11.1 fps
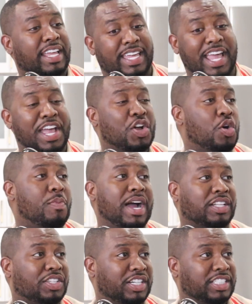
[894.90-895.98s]
And I can't
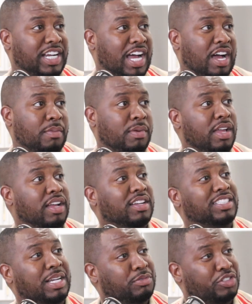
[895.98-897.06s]
go back to the
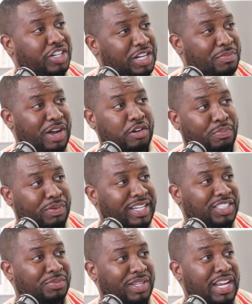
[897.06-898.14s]
job Because I'm training my
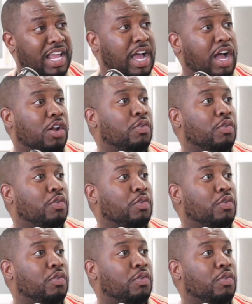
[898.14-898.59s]
replacement.